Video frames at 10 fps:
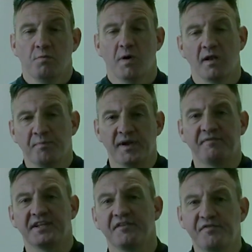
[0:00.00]
Well, a bit of
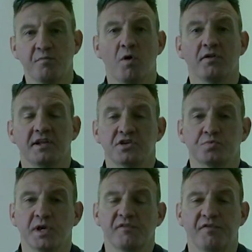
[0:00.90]
a different one this
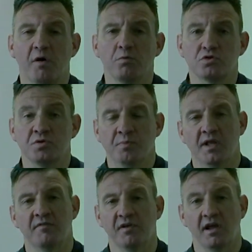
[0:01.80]
week, folks. Come
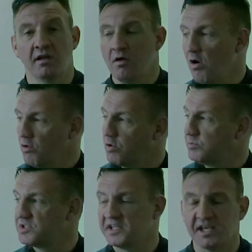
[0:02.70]

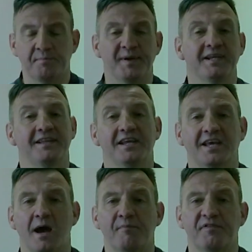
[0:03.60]
to the EPD
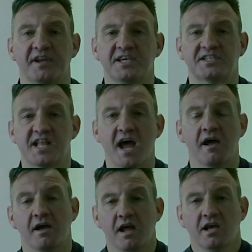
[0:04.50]
camp for
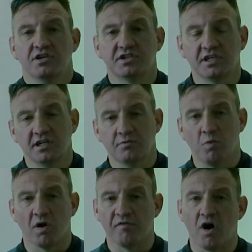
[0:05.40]
Easter. Seen
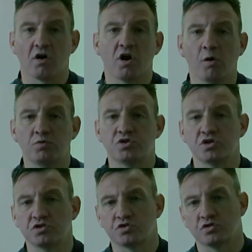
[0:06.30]
one of our
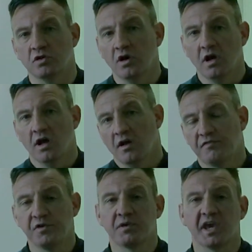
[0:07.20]
coaches, a few